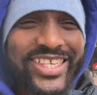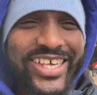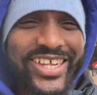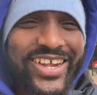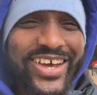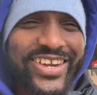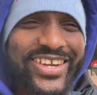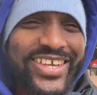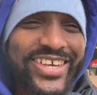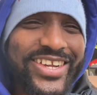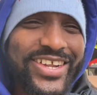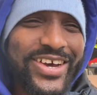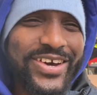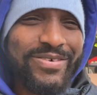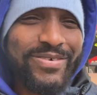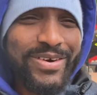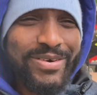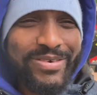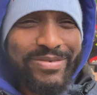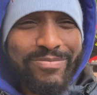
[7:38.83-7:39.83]
to see that neither.
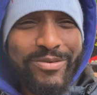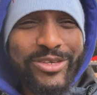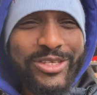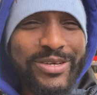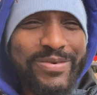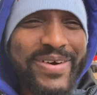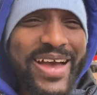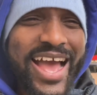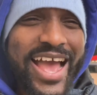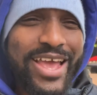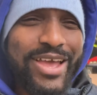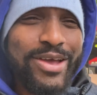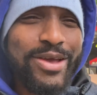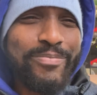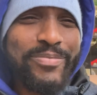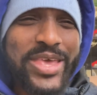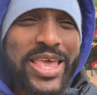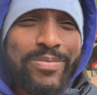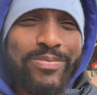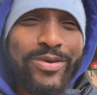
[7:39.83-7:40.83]
But why?
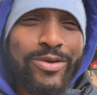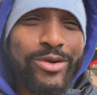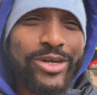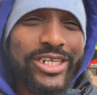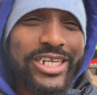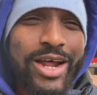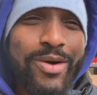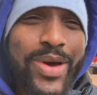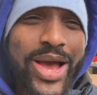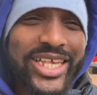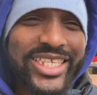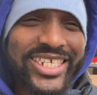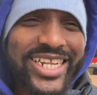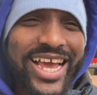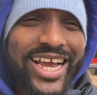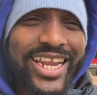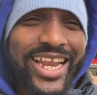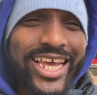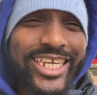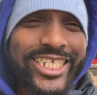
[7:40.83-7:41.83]
People, they don't want to see
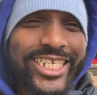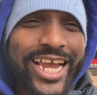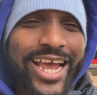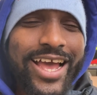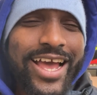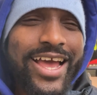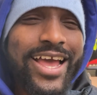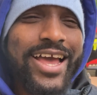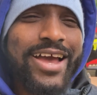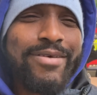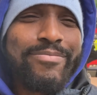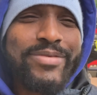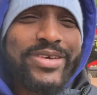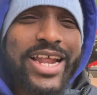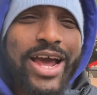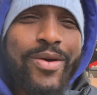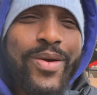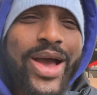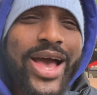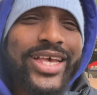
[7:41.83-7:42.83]
that clash, eh? We
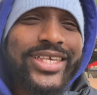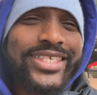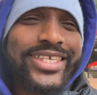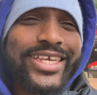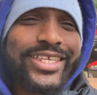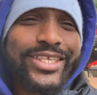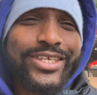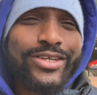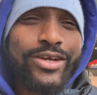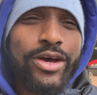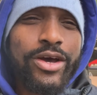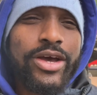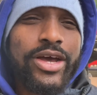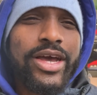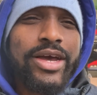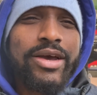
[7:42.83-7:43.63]
don't want to see it, you know.